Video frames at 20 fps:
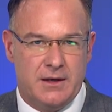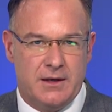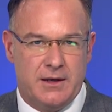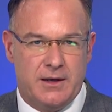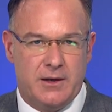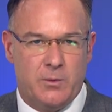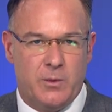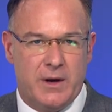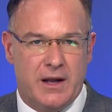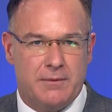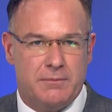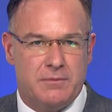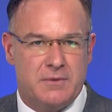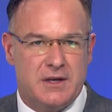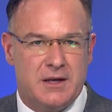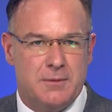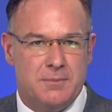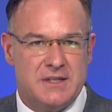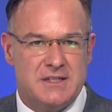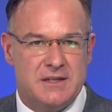He welcomed the
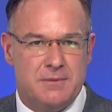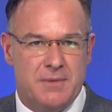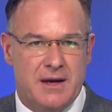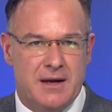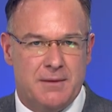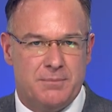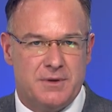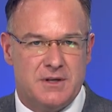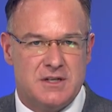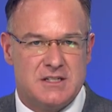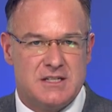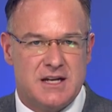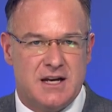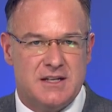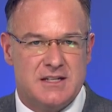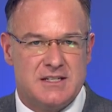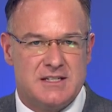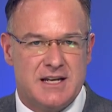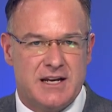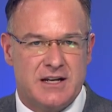committee members
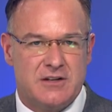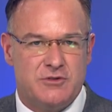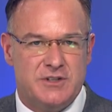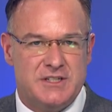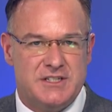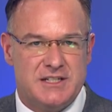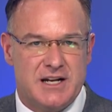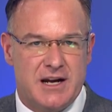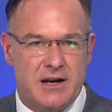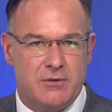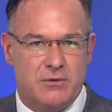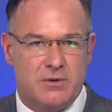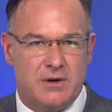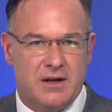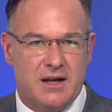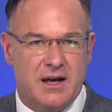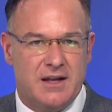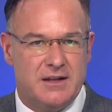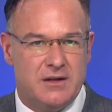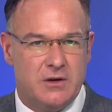and the Secretary
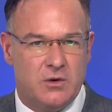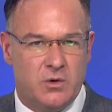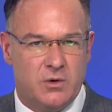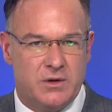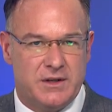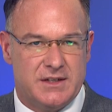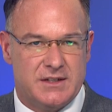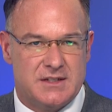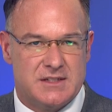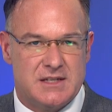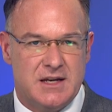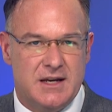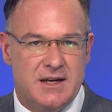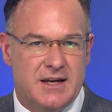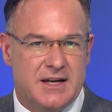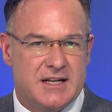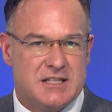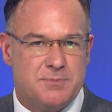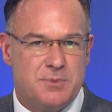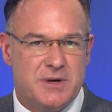General and the audience,
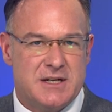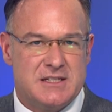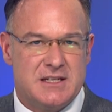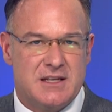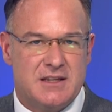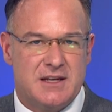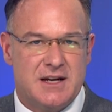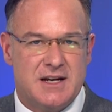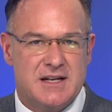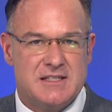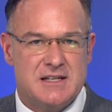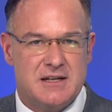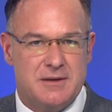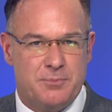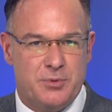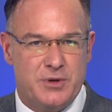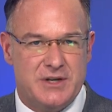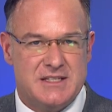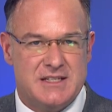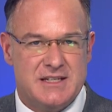expressing thanks and
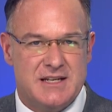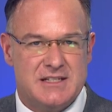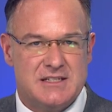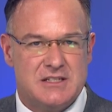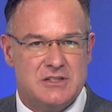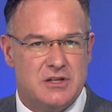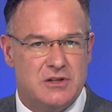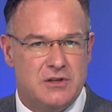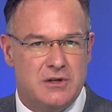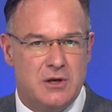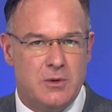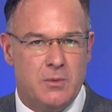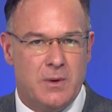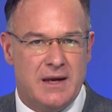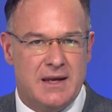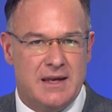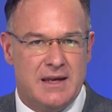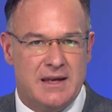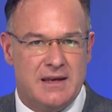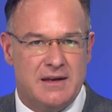appreciation to the
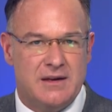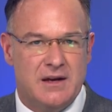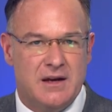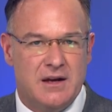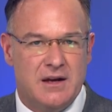UAE